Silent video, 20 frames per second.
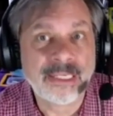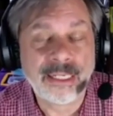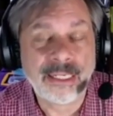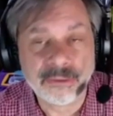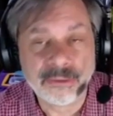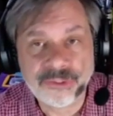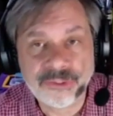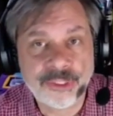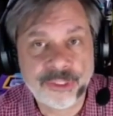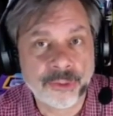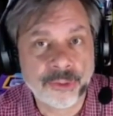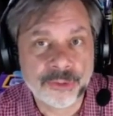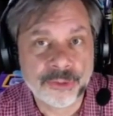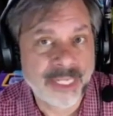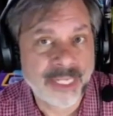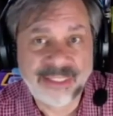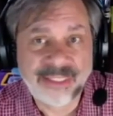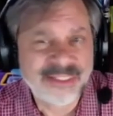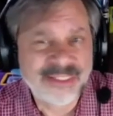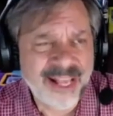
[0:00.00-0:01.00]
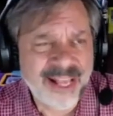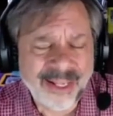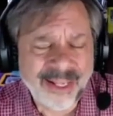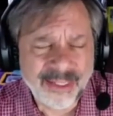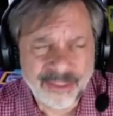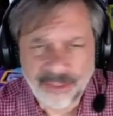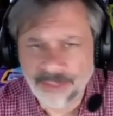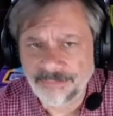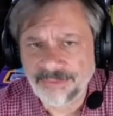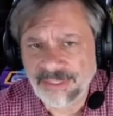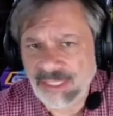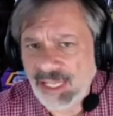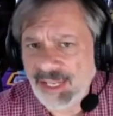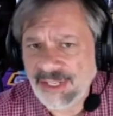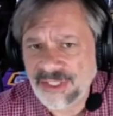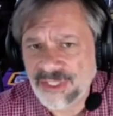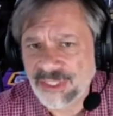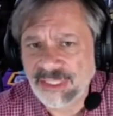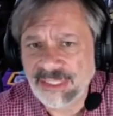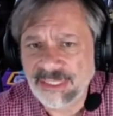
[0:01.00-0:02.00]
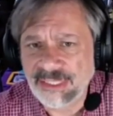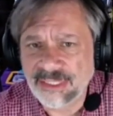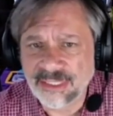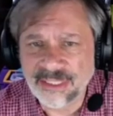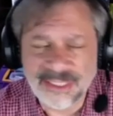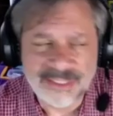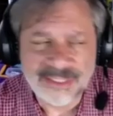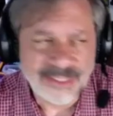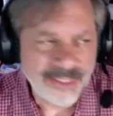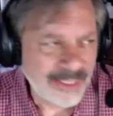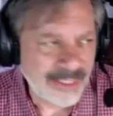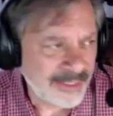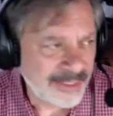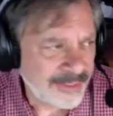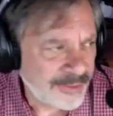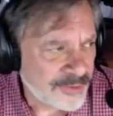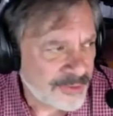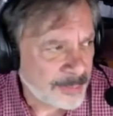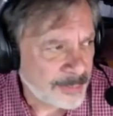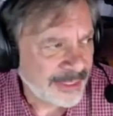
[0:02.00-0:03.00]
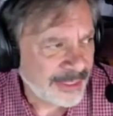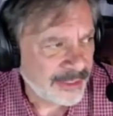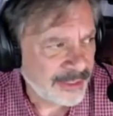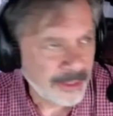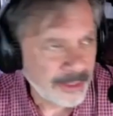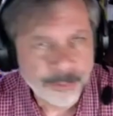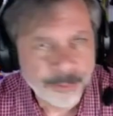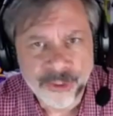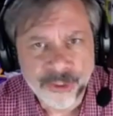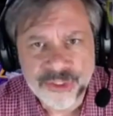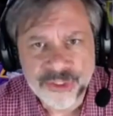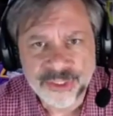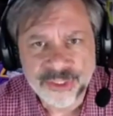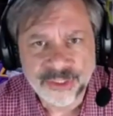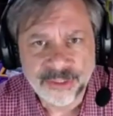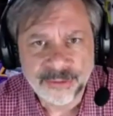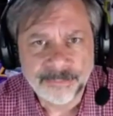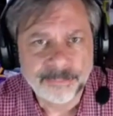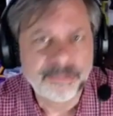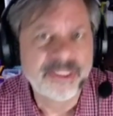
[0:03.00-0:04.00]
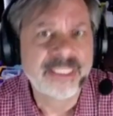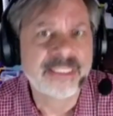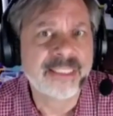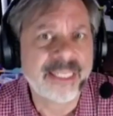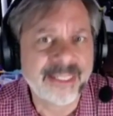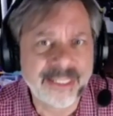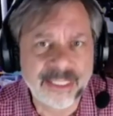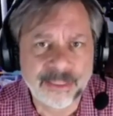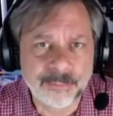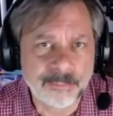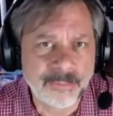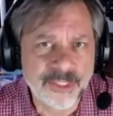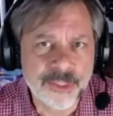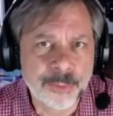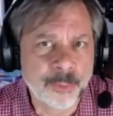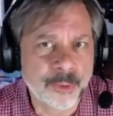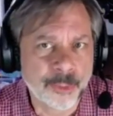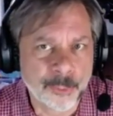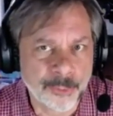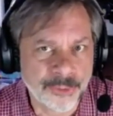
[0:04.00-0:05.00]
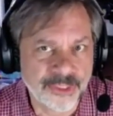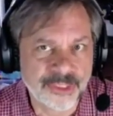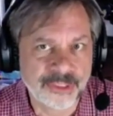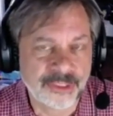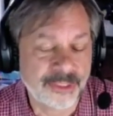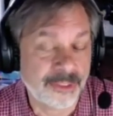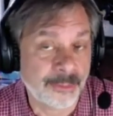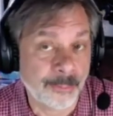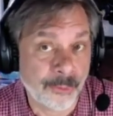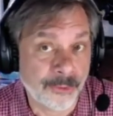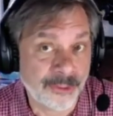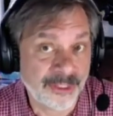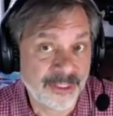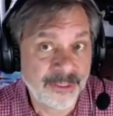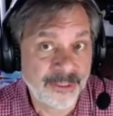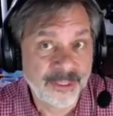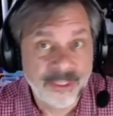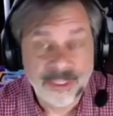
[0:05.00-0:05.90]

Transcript: I'll go. I love it actually. I used to be a night person, but I get much more work done in the morning.